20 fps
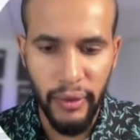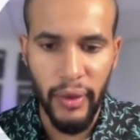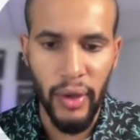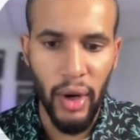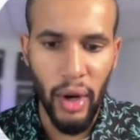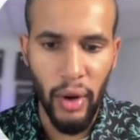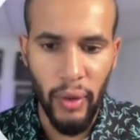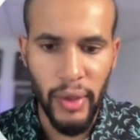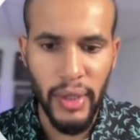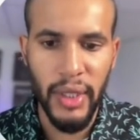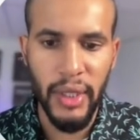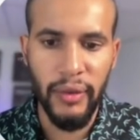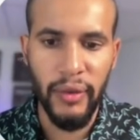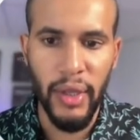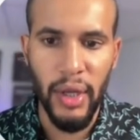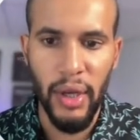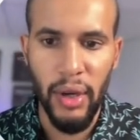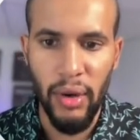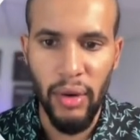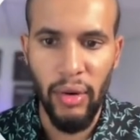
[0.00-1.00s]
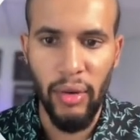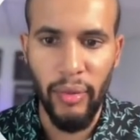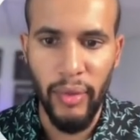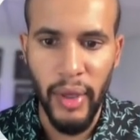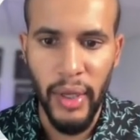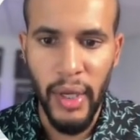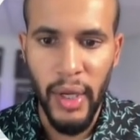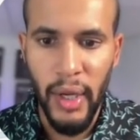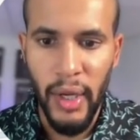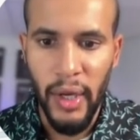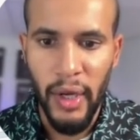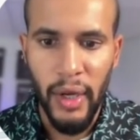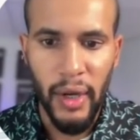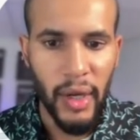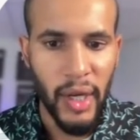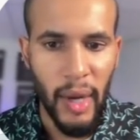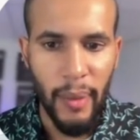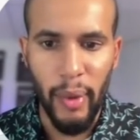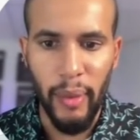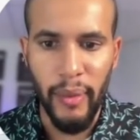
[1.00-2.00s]
always leave the home a
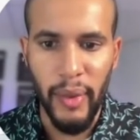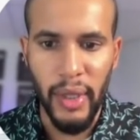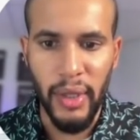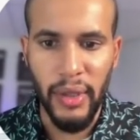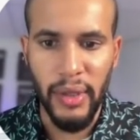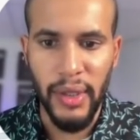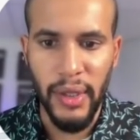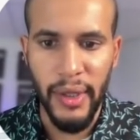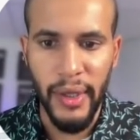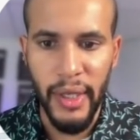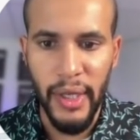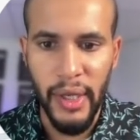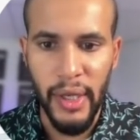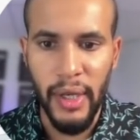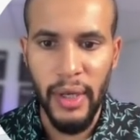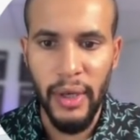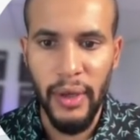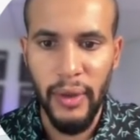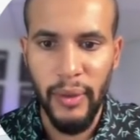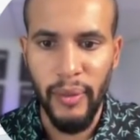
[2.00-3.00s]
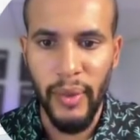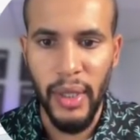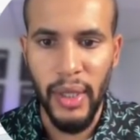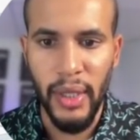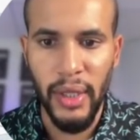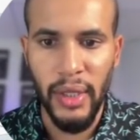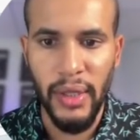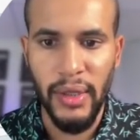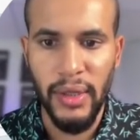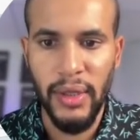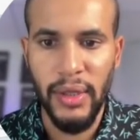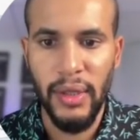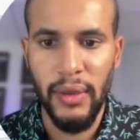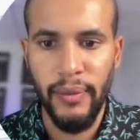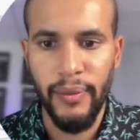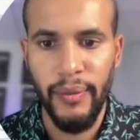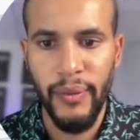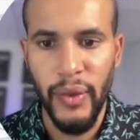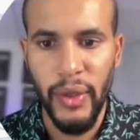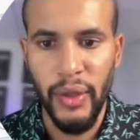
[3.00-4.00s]
couple minutes earlier, because
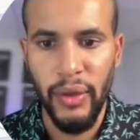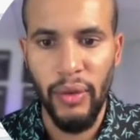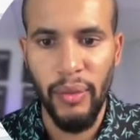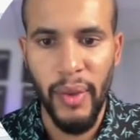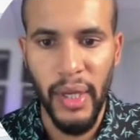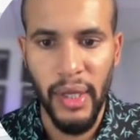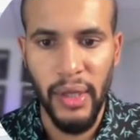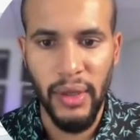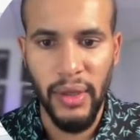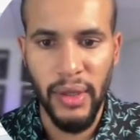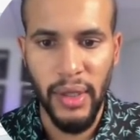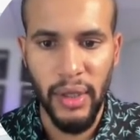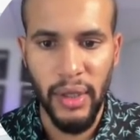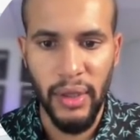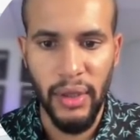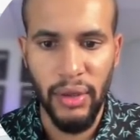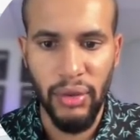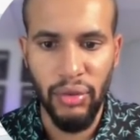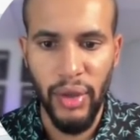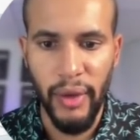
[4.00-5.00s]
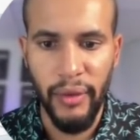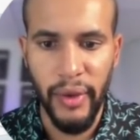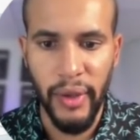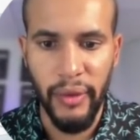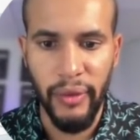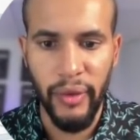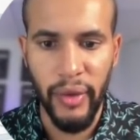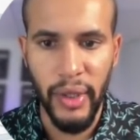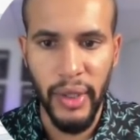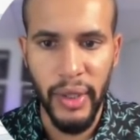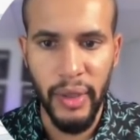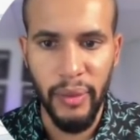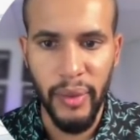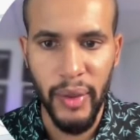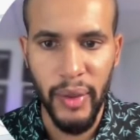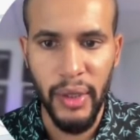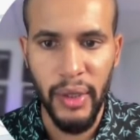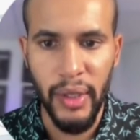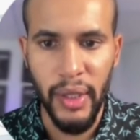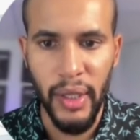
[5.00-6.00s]
you might get stuck in the traffic for a little
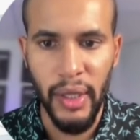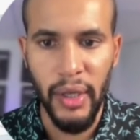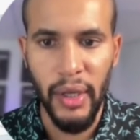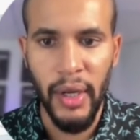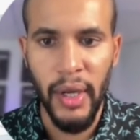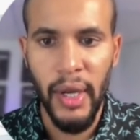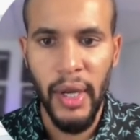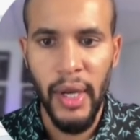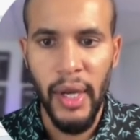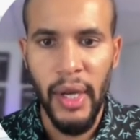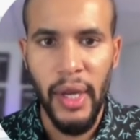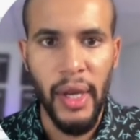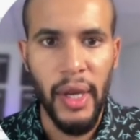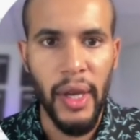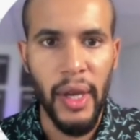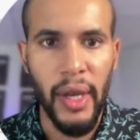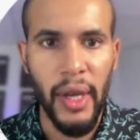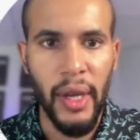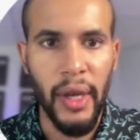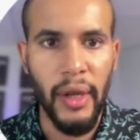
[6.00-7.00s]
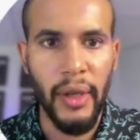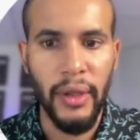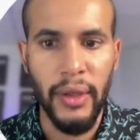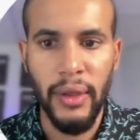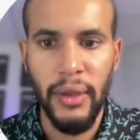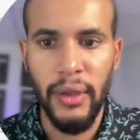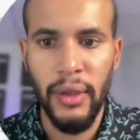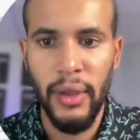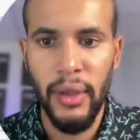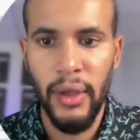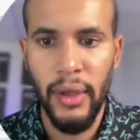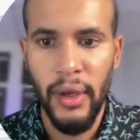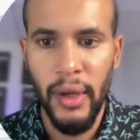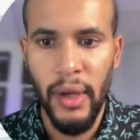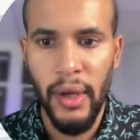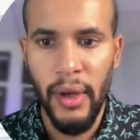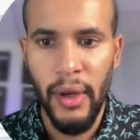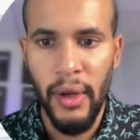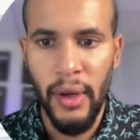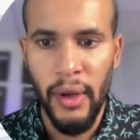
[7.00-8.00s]
bit here. And
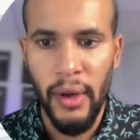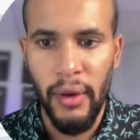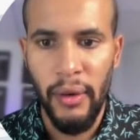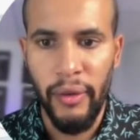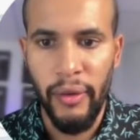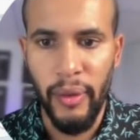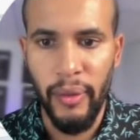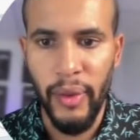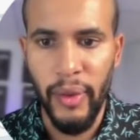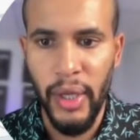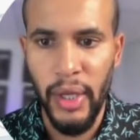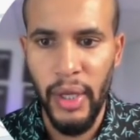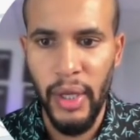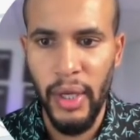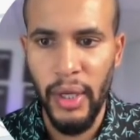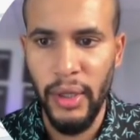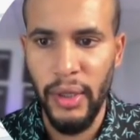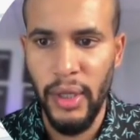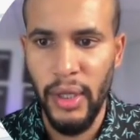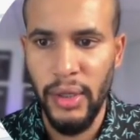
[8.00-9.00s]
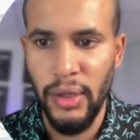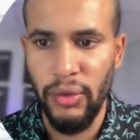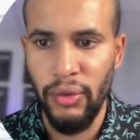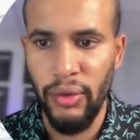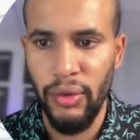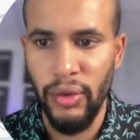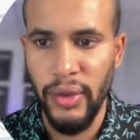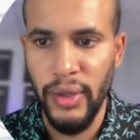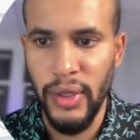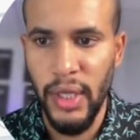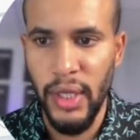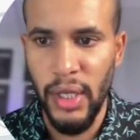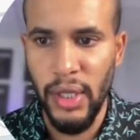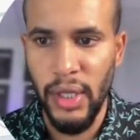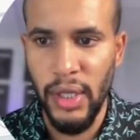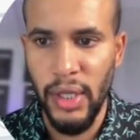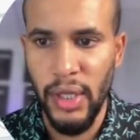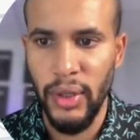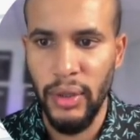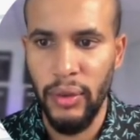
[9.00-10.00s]
from here, that's Route
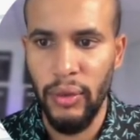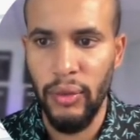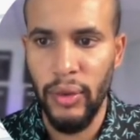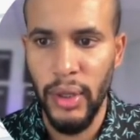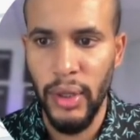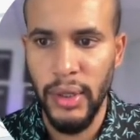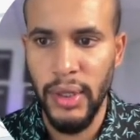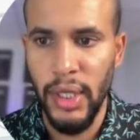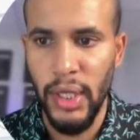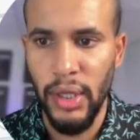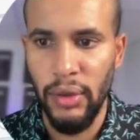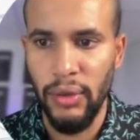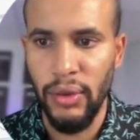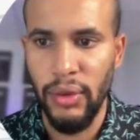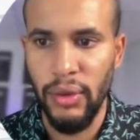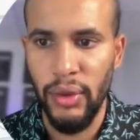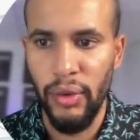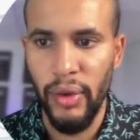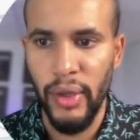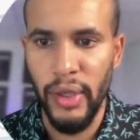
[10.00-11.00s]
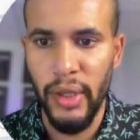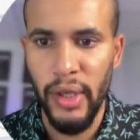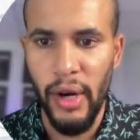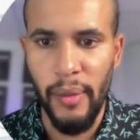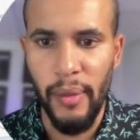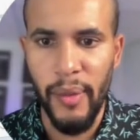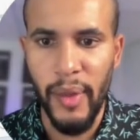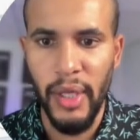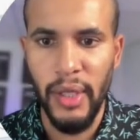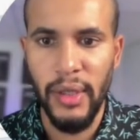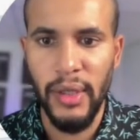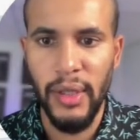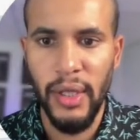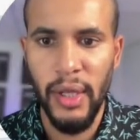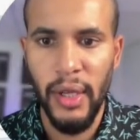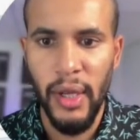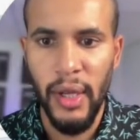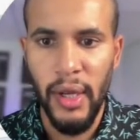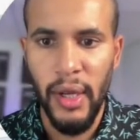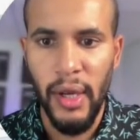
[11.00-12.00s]
6 will take you to North Dartmouth,
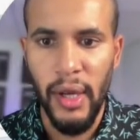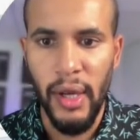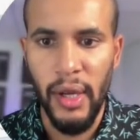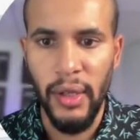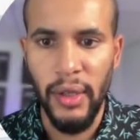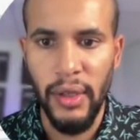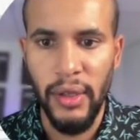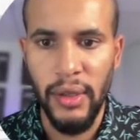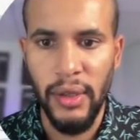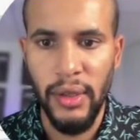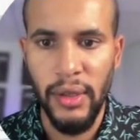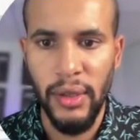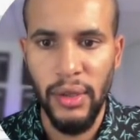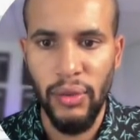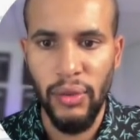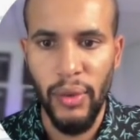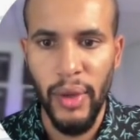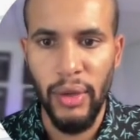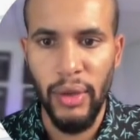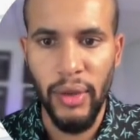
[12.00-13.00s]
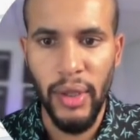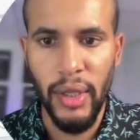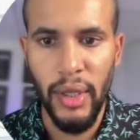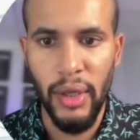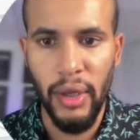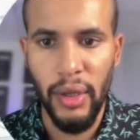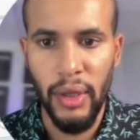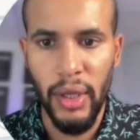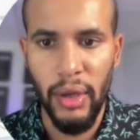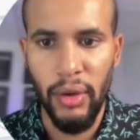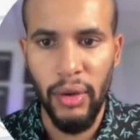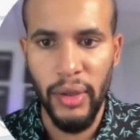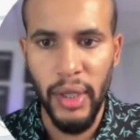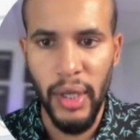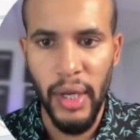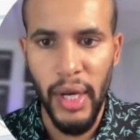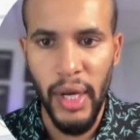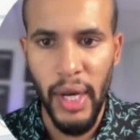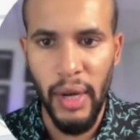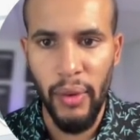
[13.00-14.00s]
and this is where you get on the
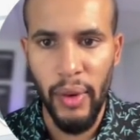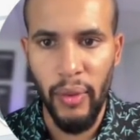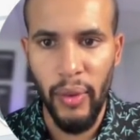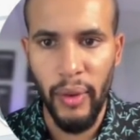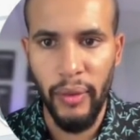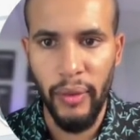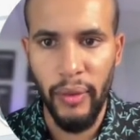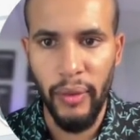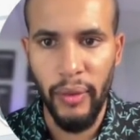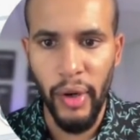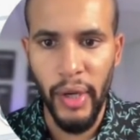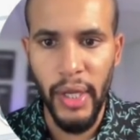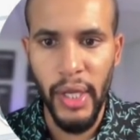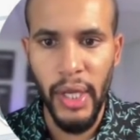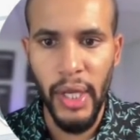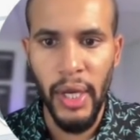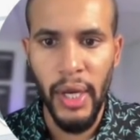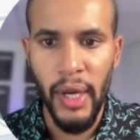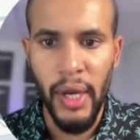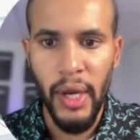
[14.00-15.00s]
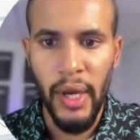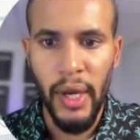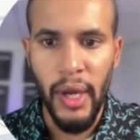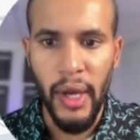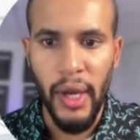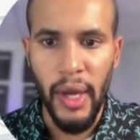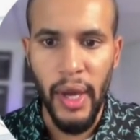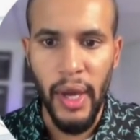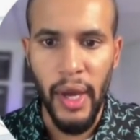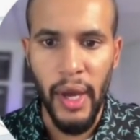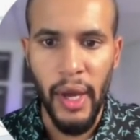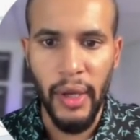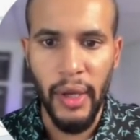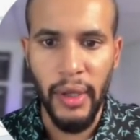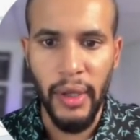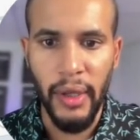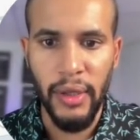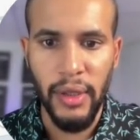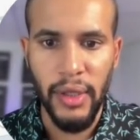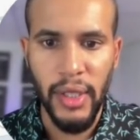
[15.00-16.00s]
Highway 140, and
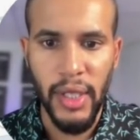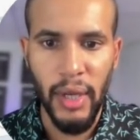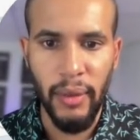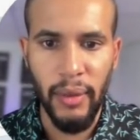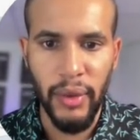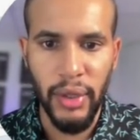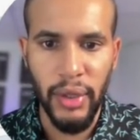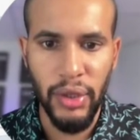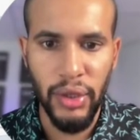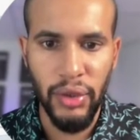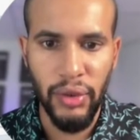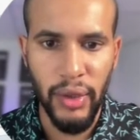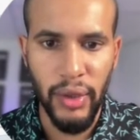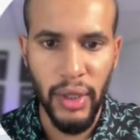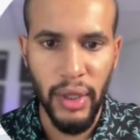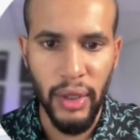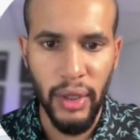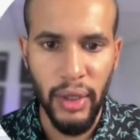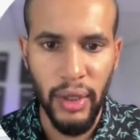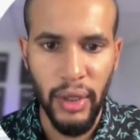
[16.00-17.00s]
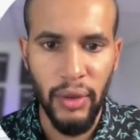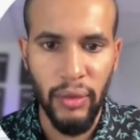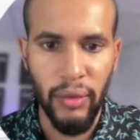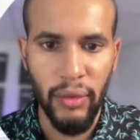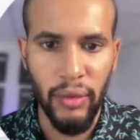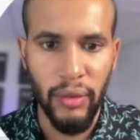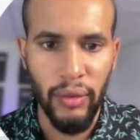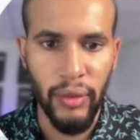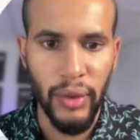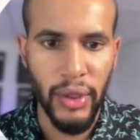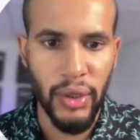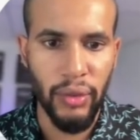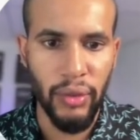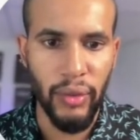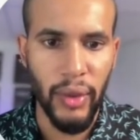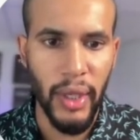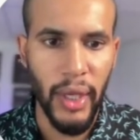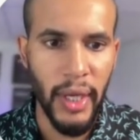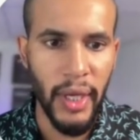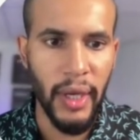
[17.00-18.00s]
this is Kempton Street, which
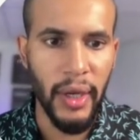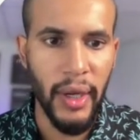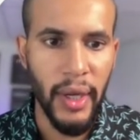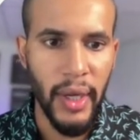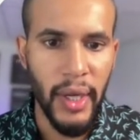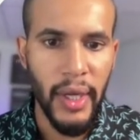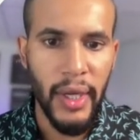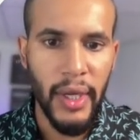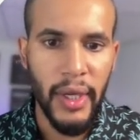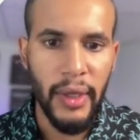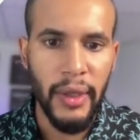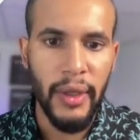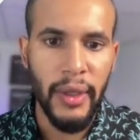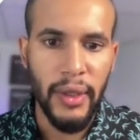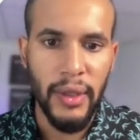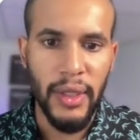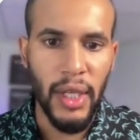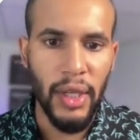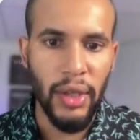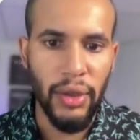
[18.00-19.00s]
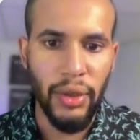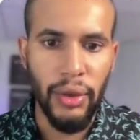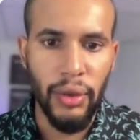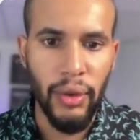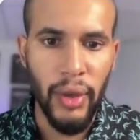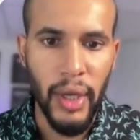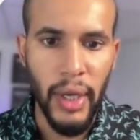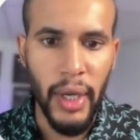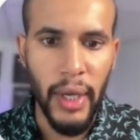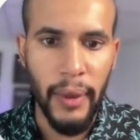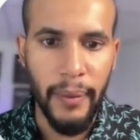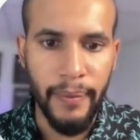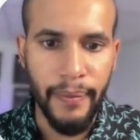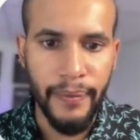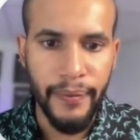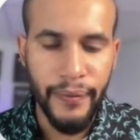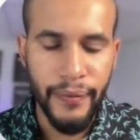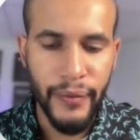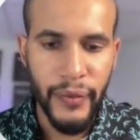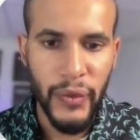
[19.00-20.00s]
will take you
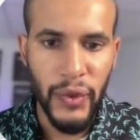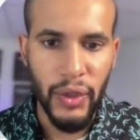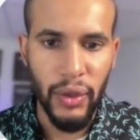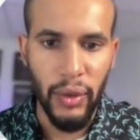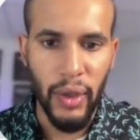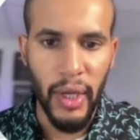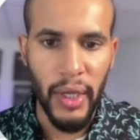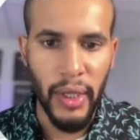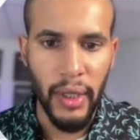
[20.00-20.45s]
to